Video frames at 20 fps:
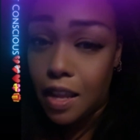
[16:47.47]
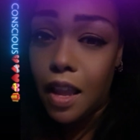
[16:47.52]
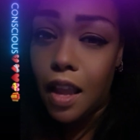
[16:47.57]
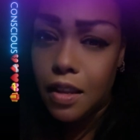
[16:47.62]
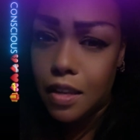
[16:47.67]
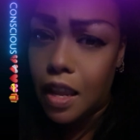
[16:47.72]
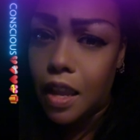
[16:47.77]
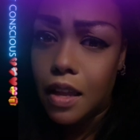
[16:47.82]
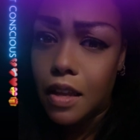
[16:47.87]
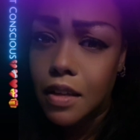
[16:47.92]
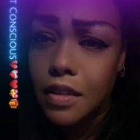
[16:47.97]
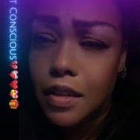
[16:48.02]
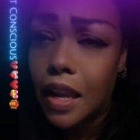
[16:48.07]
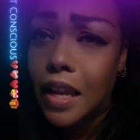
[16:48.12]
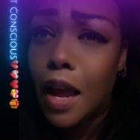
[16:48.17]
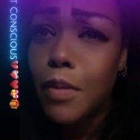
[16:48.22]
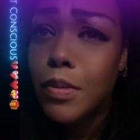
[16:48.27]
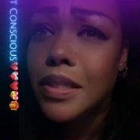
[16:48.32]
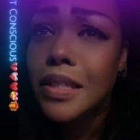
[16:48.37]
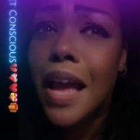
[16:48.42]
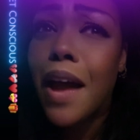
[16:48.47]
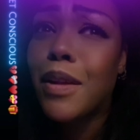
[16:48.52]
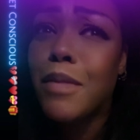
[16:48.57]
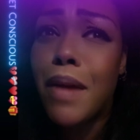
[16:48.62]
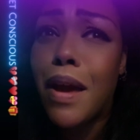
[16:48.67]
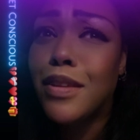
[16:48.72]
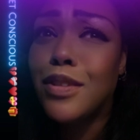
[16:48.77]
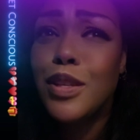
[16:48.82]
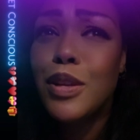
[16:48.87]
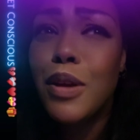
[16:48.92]
Yeah, and I was loud
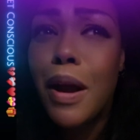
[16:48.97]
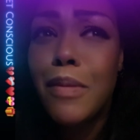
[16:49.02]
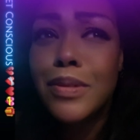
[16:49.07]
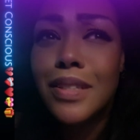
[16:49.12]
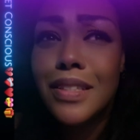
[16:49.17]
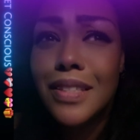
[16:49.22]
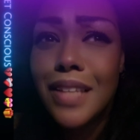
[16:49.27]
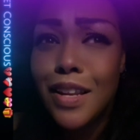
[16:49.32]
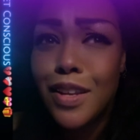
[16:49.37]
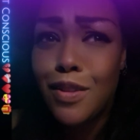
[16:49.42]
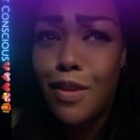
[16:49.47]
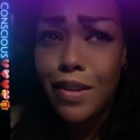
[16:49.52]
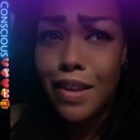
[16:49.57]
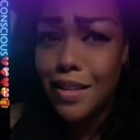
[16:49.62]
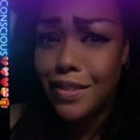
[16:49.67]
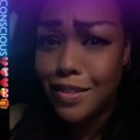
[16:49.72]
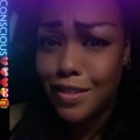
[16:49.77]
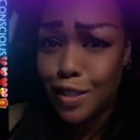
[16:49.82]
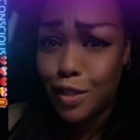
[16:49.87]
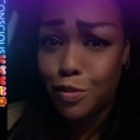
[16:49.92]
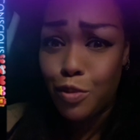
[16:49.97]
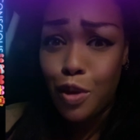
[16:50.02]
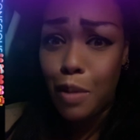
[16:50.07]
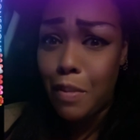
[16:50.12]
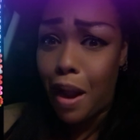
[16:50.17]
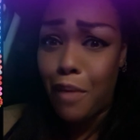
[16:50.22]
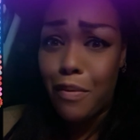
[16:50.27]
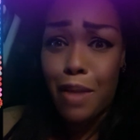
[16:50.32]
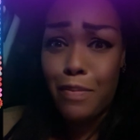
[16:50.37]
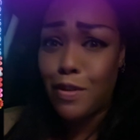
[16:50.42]
about it too. I was just like, you don't get to just ruin
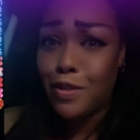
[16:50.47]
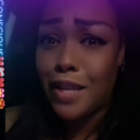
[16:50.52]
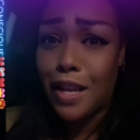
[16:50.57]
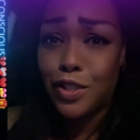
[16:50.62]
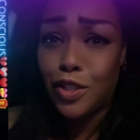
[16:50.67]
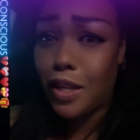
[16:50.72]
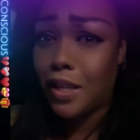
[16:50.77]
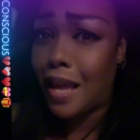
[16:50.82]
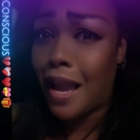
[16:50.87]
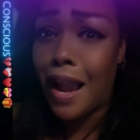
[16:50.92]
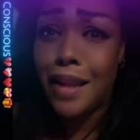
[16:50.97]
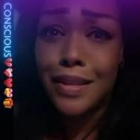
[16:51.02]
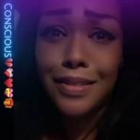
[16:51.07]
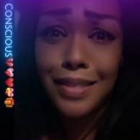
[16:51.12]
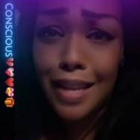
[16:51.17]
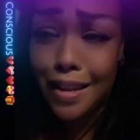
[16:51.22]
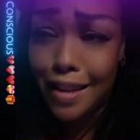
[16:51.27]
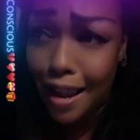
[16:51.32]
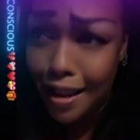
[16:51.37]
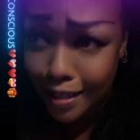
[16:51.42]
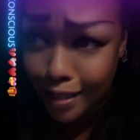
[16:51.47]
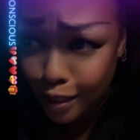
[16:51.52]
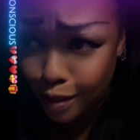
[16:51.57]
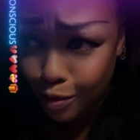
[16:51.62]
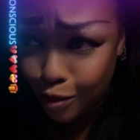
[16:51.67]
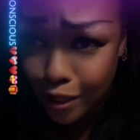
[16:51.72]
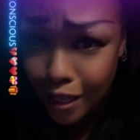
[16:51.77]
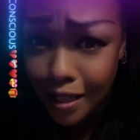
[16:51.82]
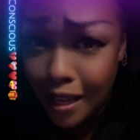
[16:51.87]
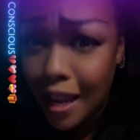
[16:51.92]
my reputation lying and saying I did some
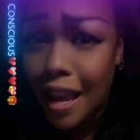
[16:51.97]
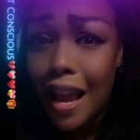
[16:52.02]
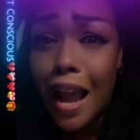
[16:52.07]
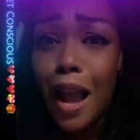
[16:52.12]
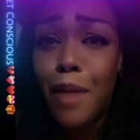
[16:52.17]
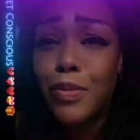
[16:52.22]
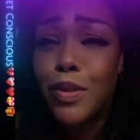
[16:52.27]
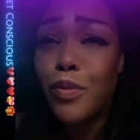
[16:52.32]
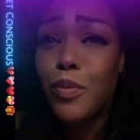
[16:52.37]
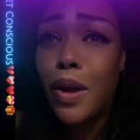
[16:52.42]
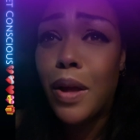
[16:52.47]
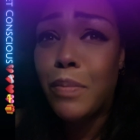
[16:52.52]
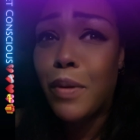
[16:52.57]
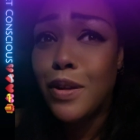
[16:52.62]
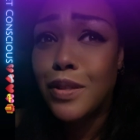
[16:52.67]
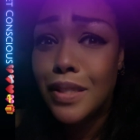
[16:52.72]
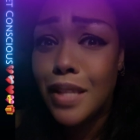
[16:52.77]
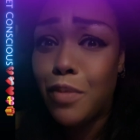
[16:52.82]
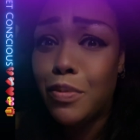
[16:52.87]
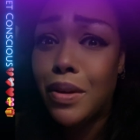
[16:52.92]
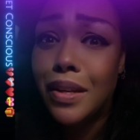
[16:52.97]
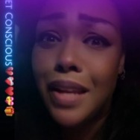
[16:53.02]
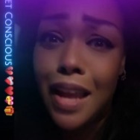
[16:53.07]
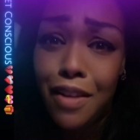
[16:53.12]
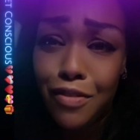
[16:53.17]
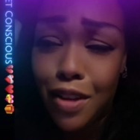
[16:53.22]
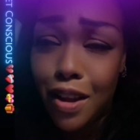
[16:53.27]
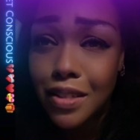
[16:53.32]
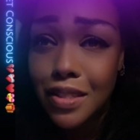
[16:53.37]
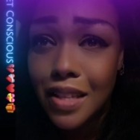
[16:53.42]
shit. I'm the one person that would
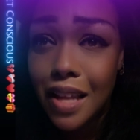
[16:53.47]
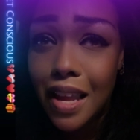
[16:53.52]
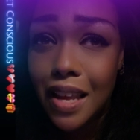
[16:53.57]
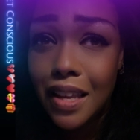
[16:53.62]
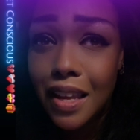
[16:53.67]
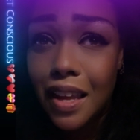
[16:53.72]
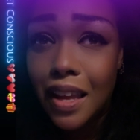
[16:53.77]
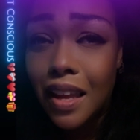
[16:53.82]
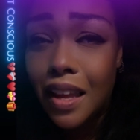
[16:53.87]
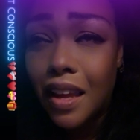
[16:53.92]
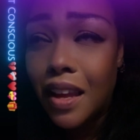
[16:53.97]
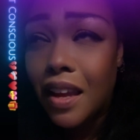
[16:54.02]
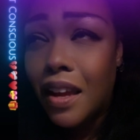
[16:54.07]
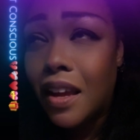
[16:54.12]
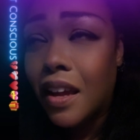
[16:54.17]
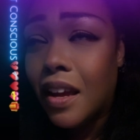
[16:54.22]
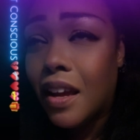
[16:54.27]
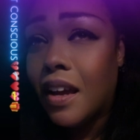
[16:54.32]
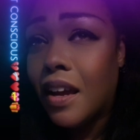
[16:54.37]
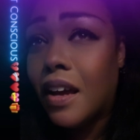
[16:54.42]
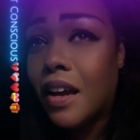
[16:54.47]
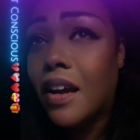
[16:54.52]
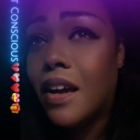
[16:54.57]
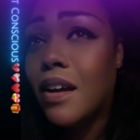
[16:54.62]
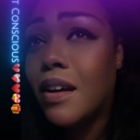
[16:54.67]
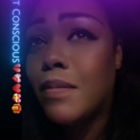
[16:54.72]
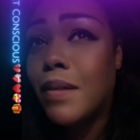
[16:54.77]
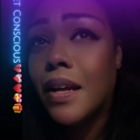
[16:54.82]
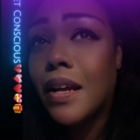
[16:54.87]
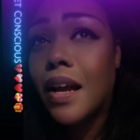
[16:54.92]
never. I was like,
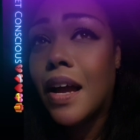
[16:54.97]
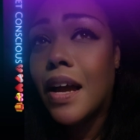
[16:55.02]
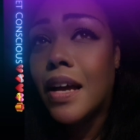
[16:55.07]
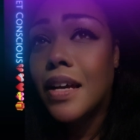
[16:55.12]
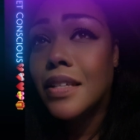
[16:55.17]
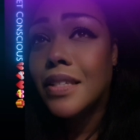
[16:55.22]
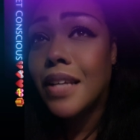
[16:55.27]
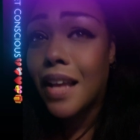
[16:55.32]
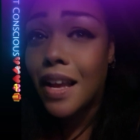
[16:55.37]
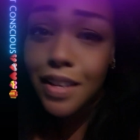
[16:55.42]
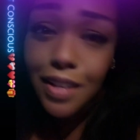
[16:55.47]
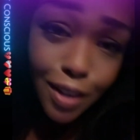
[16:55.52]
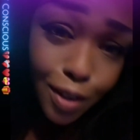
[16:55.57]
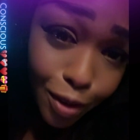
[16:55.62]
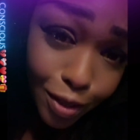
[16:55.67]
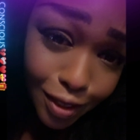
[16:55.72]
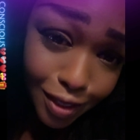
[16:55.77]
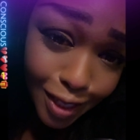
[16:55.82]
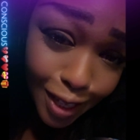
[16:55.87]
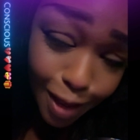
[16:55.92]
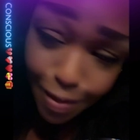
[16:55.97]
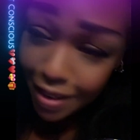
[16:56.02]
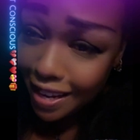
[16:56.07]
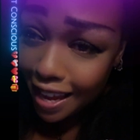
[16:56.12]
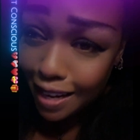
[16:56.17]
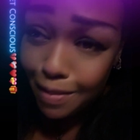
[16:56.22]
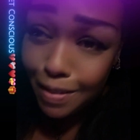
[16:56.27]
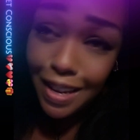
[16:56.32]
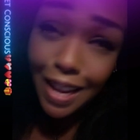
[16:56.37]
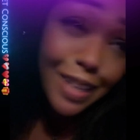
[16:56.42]
oh my God. I was like, I could go and just tell my
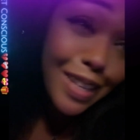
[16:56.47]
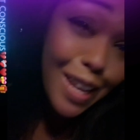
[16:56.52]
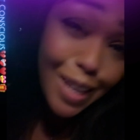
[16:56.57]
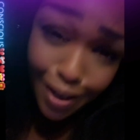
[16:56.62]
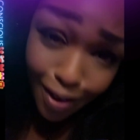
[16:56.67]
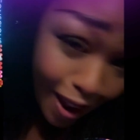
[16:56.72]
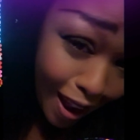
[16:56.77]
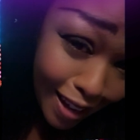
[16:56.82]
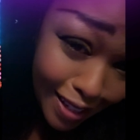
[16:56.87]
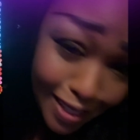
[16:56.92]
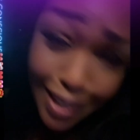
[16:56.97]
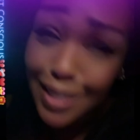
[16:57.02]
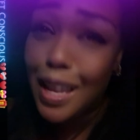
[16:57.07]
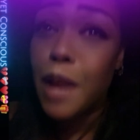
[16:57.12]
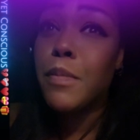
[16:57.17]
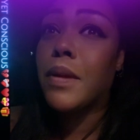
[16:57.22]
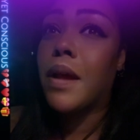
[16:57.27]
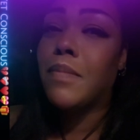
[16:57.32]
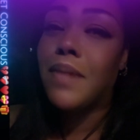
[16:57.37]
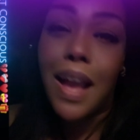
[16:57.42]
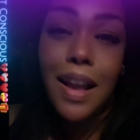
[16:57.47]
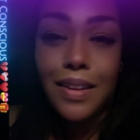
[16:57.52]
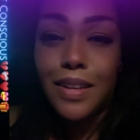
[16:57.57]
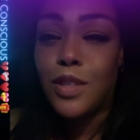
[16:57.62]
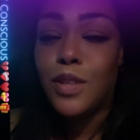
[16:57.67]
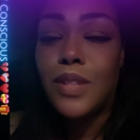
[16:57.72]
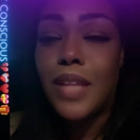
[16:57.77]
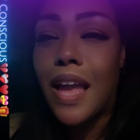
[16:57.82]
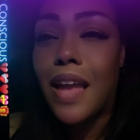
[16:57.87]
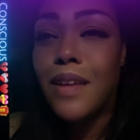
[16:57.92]
daddy kick your ass. I was like, but I'm not going to
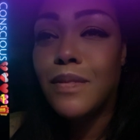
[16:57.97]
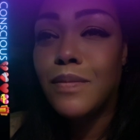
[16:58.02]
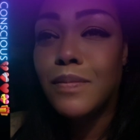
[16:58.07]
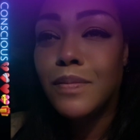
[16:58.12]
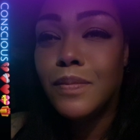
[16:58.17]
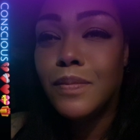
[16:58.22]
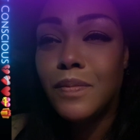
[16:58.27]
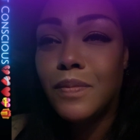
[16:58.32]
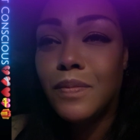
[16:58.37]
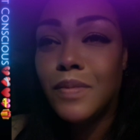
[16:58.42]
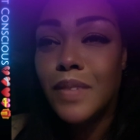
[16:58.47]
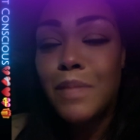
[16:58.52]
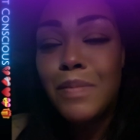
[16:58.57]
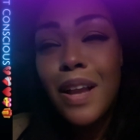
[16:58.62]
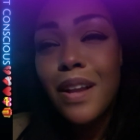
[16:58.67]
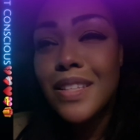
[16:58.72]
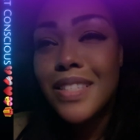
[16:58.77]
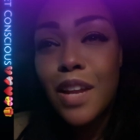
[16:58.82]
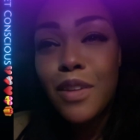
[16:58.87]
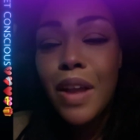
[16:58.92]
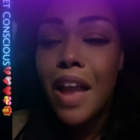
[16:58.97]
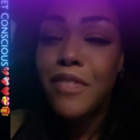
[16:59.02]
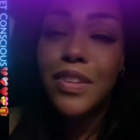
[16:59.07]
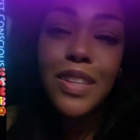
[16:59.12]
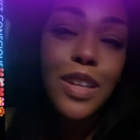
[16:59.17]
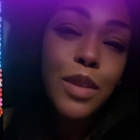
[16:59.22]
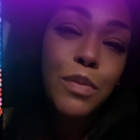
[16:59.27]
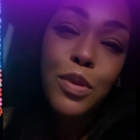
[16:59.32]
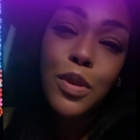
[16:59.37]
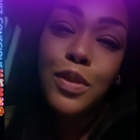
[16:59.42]
do that. I'm not, because I don't have
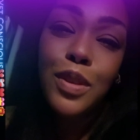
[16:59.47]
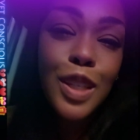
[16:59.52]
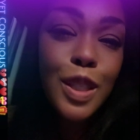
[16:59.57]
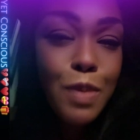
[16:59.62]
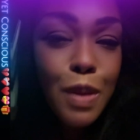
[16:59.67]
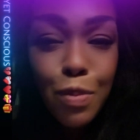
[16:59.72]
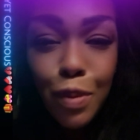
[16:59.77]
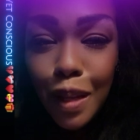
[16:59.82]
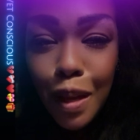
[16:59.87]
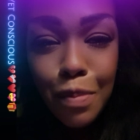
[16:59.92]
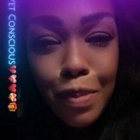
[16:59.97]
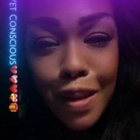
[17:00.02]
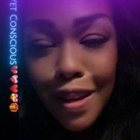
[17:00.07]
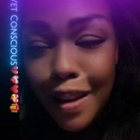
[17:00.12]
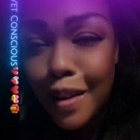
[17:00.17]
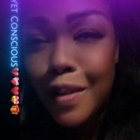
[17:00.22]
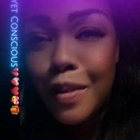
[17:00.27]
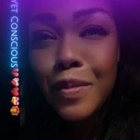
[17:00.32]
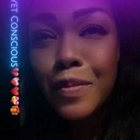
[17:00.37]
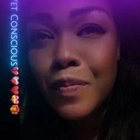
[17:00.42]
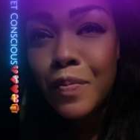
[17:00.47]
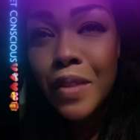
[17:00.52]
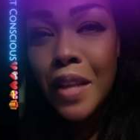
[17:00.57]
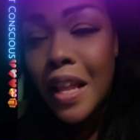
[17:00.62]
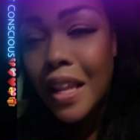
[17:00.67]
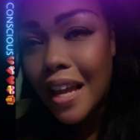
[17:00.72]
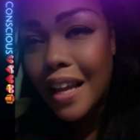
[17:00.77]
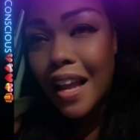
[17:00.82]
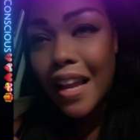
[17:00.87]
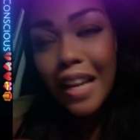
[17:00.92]
anything to prove to these people up here.
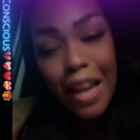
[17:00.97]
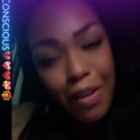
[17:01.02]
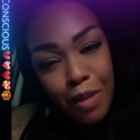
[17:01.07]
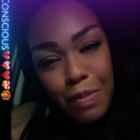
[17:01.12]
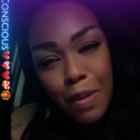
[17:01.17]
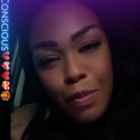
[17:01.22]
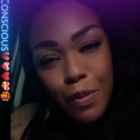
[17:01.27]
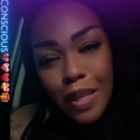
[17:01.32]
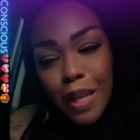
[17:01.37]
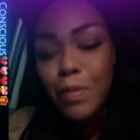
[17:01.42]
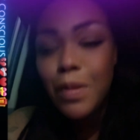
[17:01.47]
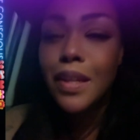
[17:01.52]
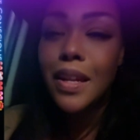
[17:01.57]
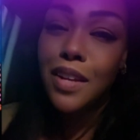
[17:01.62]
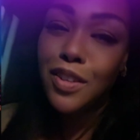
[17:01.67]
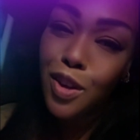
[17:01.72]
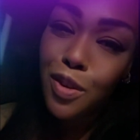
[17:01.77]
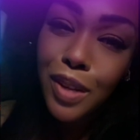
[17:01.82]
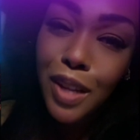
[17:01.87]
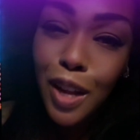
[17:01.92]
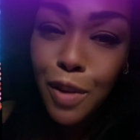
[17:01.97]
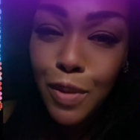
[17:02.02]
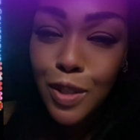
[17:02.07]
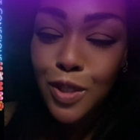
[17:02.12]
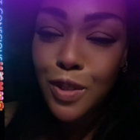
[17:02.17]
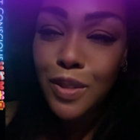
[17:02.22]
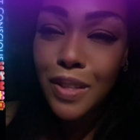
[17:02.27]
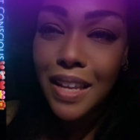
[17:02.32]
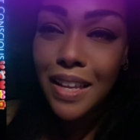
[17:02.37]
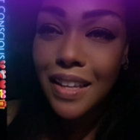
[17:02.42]
Like, I care what people think, but then I don't care what
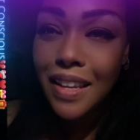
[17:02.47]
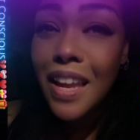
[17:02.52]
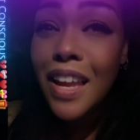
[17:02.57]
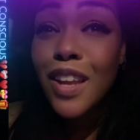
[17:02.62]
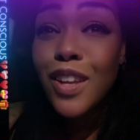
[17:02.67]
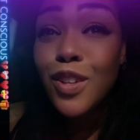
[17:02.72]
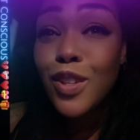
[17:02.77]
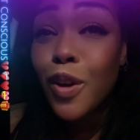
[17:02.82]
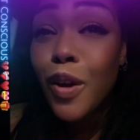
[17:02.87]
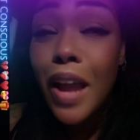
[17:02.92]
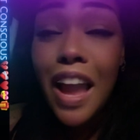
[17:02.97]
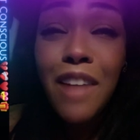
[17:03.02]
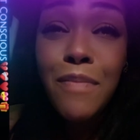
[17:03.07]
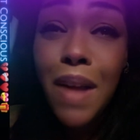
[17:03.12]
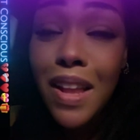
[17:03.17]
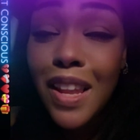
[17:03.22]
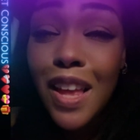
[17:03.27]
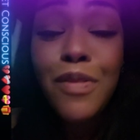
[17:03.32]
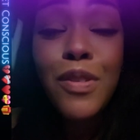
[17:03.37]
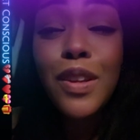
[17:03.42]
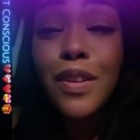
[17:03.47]
you think. You don't have my level